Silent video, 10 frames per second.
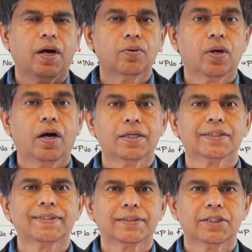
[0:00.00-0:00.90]
how large
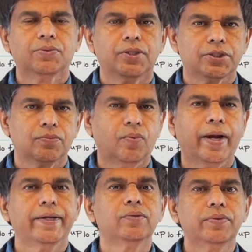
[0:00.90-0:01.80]
is the situation.
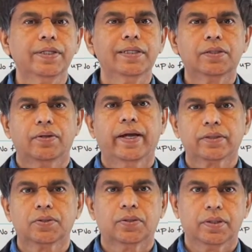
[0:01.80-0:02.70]
Why do we need to
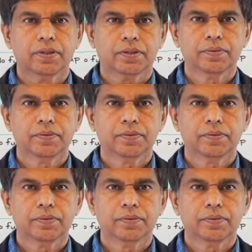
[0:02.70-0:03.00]
act on it?